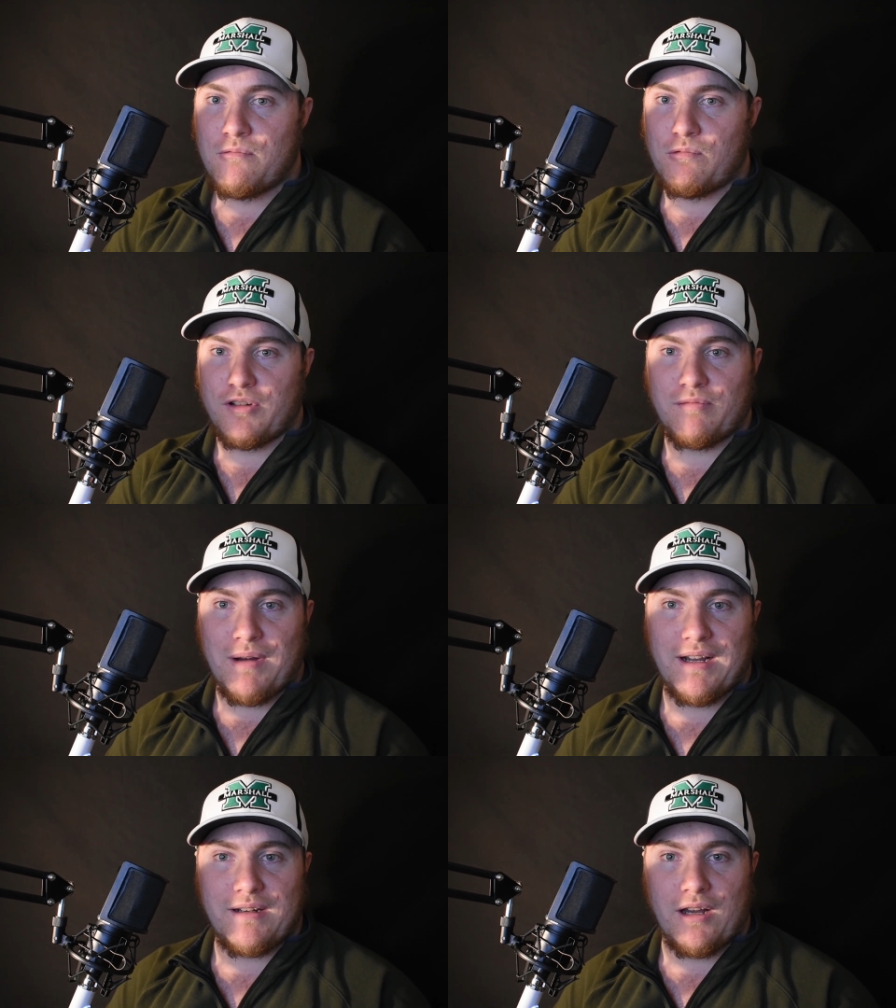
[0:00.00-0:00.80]
was
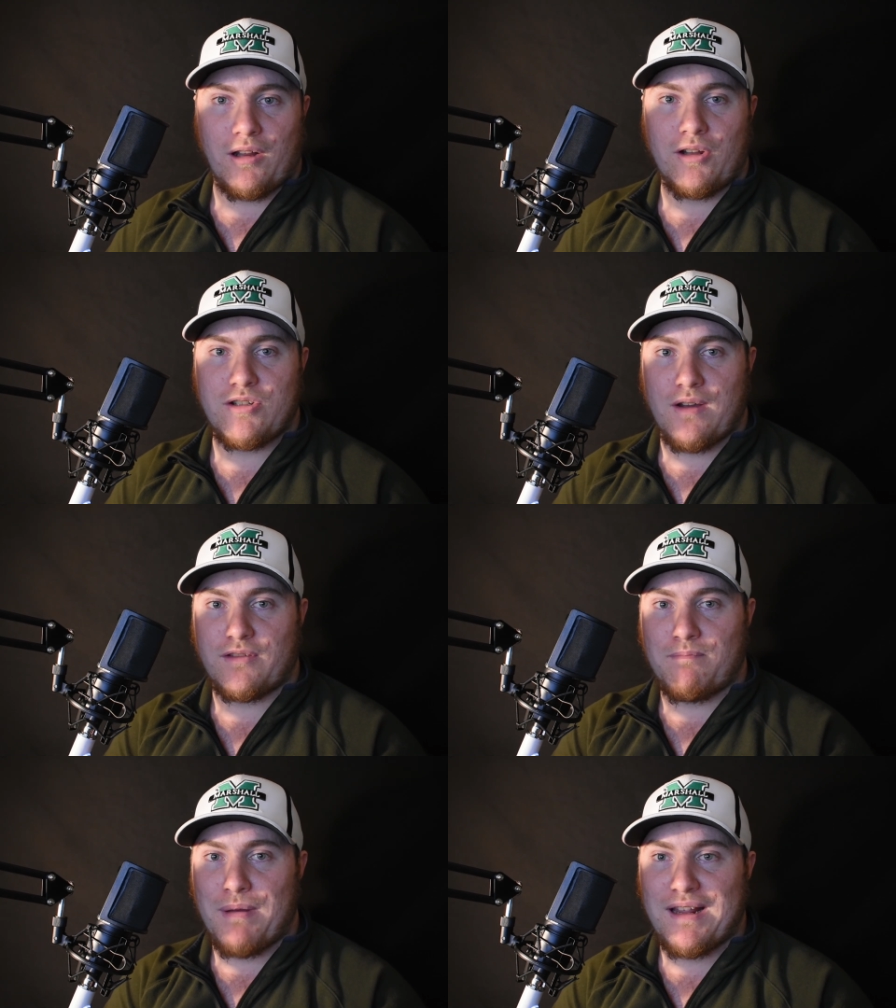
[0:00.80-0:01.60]
my knowledge of
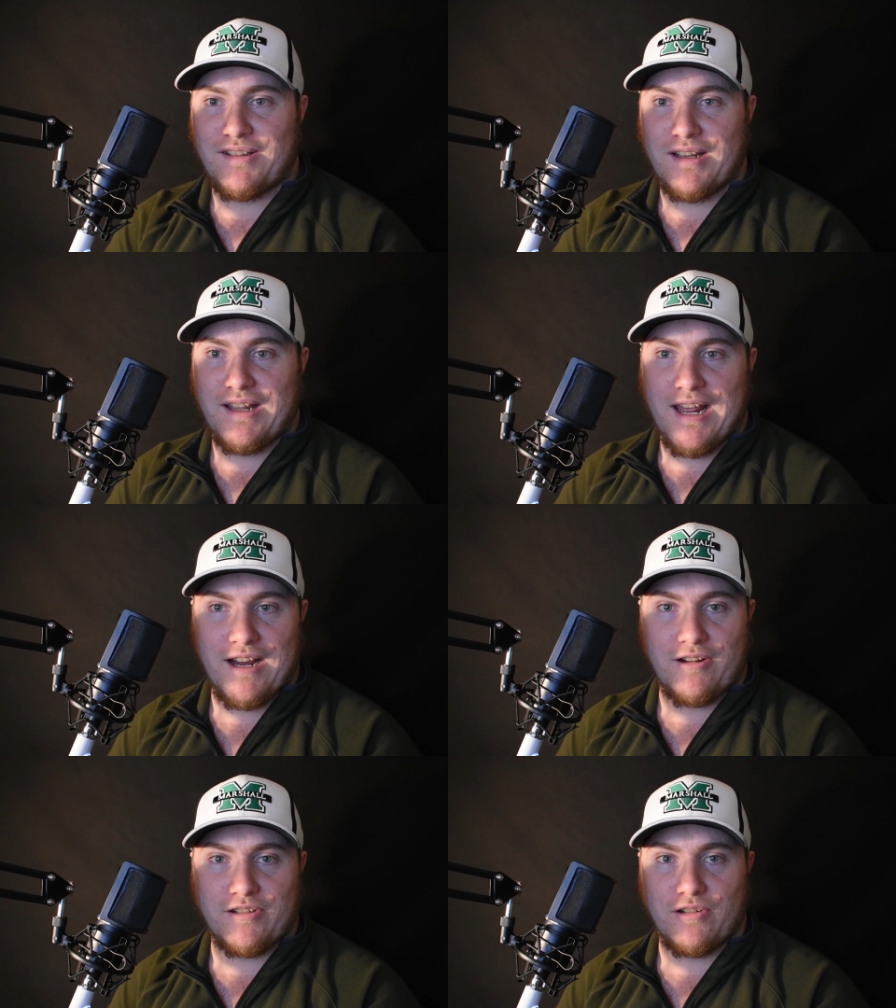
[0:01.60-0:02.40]
the basic
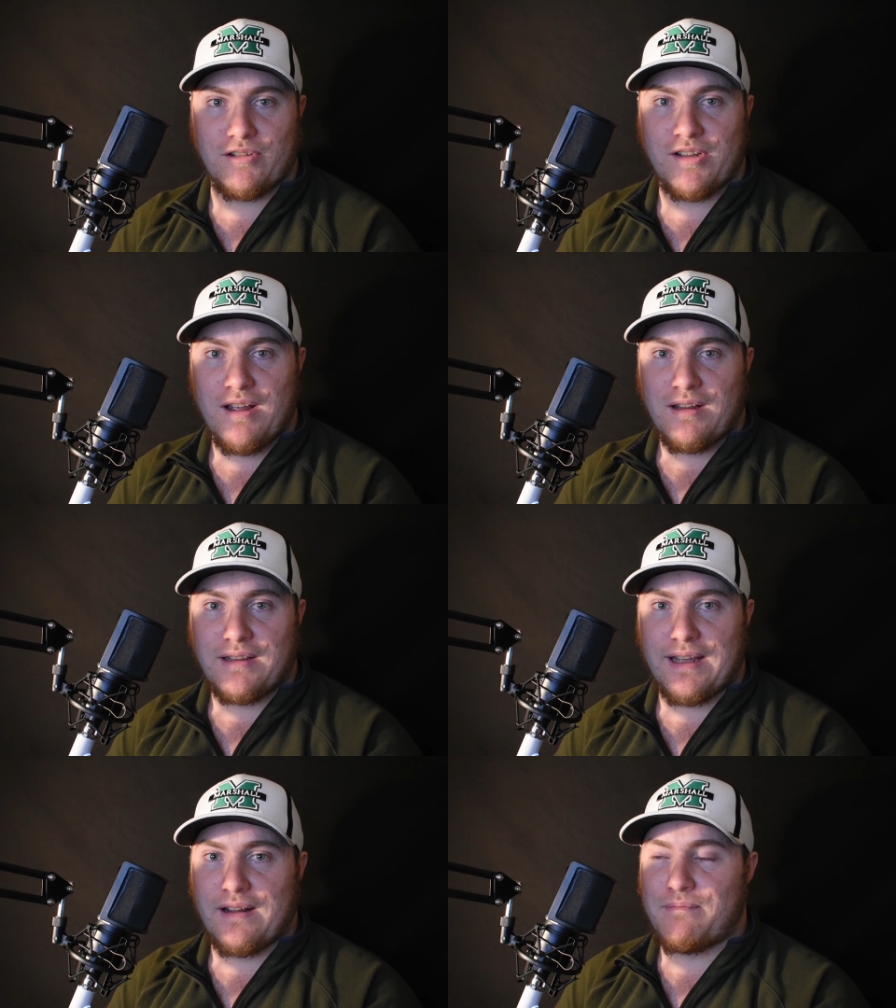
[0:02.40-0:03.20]
characters
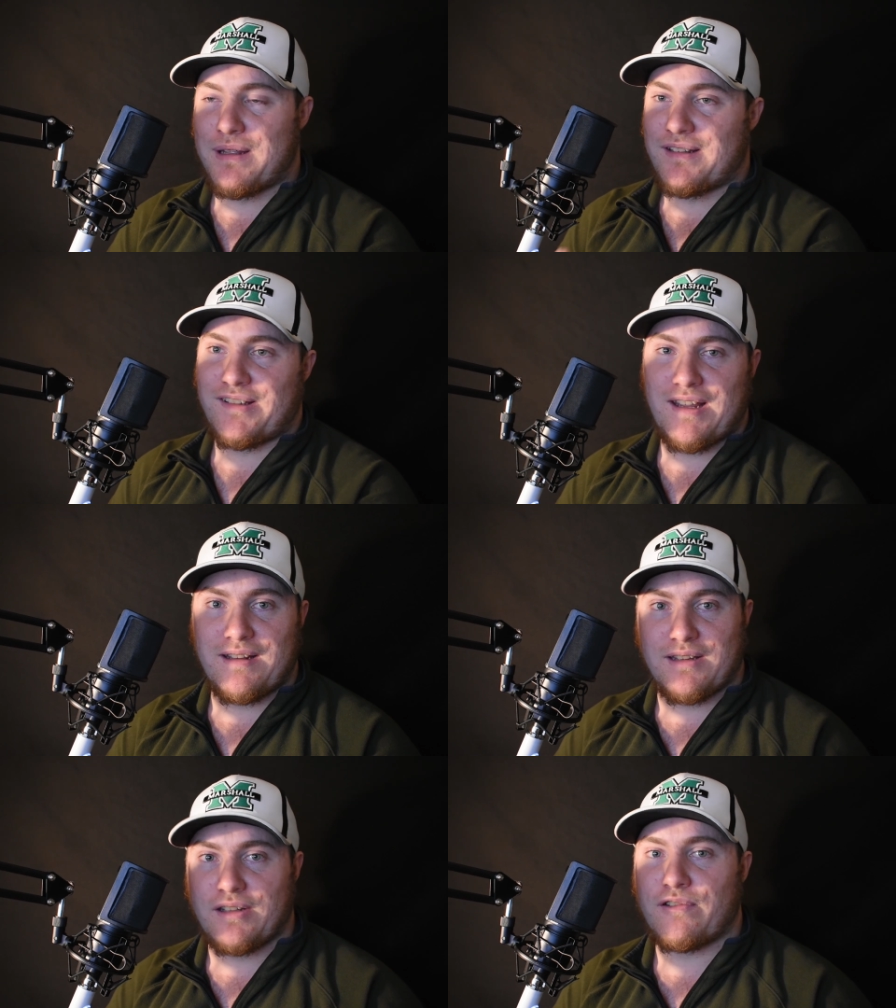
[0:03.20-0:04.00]
that have been
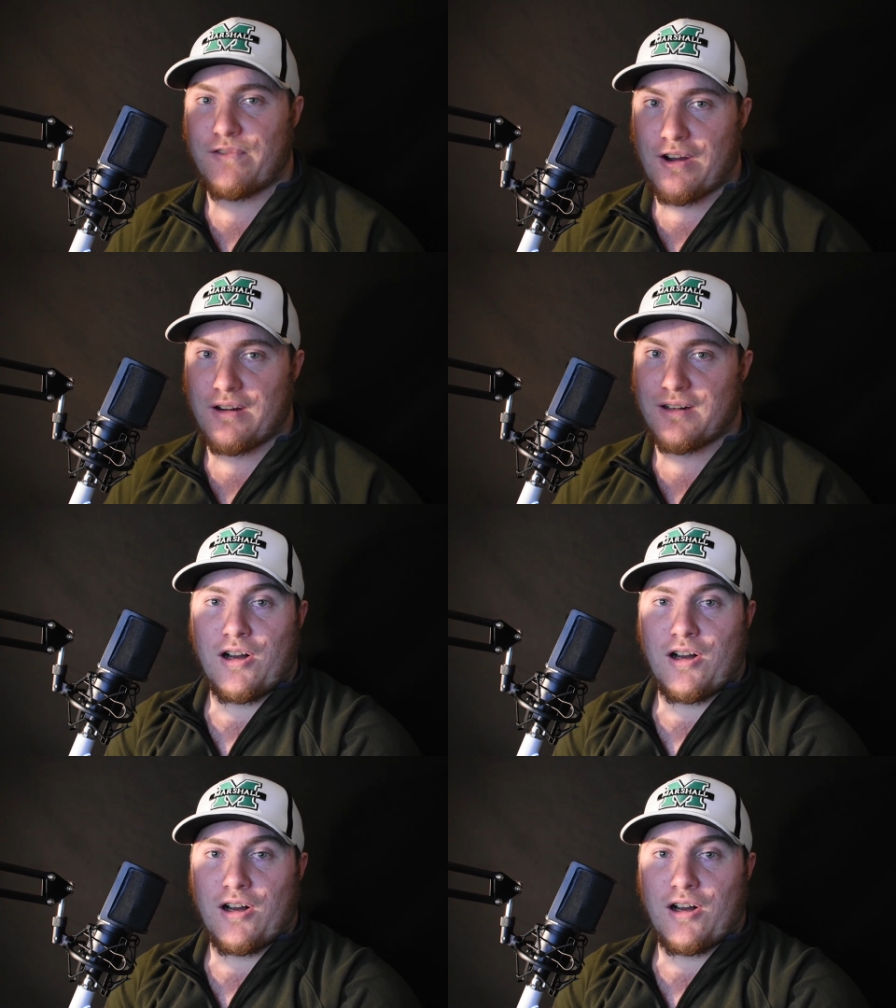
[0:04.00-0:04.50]
seen thus far.